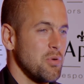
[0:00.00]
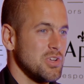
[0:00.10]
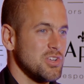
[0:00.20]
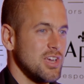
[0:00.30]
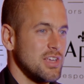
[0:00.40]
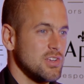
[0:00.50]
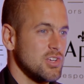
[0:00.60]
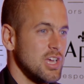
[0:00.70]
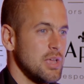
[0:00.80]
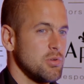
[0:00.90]
body changes
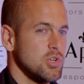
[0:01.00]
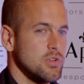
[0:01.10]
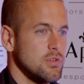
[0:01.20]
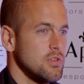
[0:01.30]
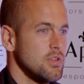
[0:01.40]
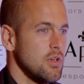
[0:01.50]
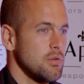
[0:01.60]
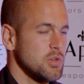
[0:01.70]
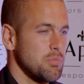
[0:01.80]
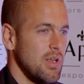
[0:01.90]
shape
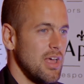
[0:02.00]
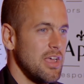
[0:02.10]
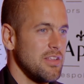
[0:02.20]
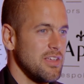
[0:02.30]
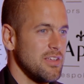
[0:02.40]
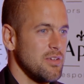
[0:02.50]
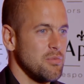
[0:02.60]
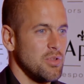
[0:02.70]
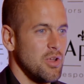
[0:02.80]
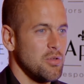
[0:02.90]
as you play,
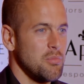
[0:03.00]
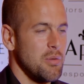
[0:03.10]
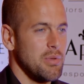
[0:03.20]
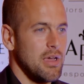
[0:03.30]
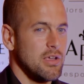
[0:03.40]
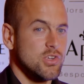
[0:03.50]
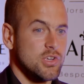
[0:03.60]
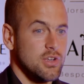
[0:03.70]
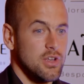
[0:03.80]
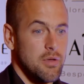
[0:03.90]
and you might be out
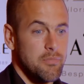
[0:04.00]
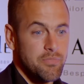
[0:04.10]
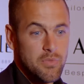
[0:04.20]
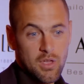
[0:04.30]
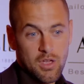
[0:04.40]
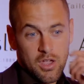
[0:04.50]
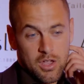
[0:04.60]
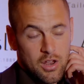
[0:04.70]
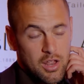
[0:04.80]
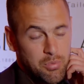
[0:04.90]
injured, and
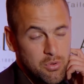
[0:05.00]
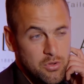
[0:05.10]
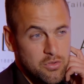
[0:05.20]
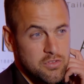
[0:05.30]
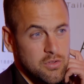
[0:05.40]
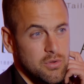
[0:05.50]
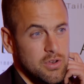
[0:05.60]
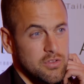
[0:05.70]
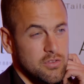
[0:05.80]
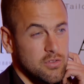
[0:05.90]
they put a good suit
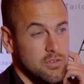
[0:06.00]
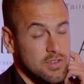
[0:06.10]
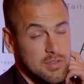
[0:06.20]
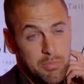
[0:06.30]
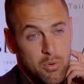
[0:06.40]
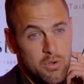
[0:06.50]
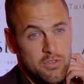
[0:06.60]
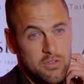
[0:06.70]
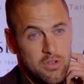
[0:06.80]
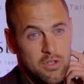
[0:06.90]
on us. It's
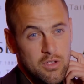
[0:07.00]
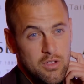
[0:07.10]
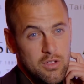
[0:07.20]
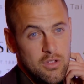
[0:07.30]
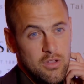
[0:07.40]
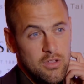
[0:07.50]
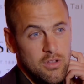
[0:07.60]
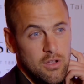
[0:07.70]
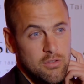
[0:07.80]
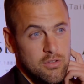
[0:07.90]
important
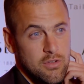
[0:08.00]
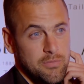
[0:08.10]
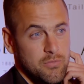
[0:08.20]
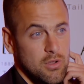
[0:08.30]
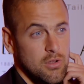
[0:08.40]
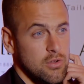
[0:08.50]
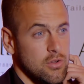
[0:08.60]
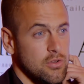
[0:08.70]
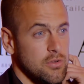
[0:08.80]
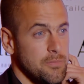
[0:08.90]
to look
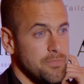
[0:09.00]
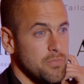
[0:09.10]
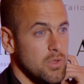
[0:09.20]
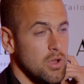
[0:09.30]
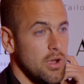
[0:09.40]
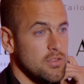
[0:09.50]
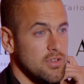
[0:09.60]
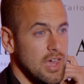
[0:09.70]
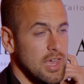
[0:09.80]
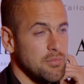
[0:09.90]
good going
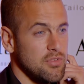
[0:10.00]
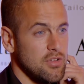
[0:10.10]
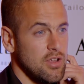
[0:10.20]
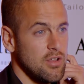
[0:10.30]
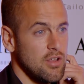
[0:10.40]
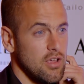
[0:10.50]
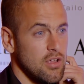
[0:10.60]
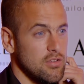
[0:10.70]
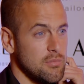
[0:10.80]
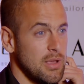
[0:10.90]
to games
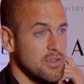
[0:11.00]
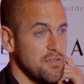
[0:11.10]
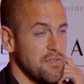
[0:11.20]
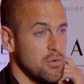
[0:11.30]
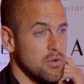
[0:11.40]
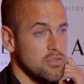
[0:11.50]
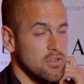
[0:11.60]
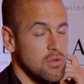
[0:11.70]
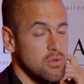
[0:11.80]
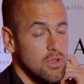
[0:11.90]
and make you feel good.
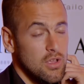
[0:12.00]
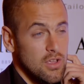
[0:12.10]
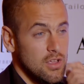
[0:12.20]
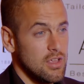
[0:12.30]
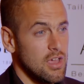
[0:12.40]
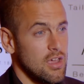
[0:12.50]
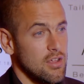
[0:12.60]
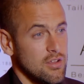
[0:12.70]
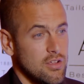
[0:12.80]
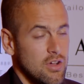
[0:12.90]
So yeah,
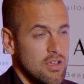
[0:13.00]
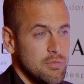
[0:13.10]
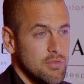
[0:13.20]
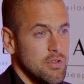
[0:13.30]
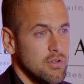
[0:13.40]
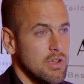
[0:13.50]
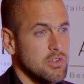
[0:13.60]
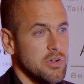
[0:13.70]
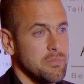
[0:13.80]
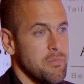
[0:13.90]
the guys have been doing a
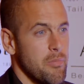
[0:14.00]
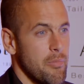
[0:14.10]
great job.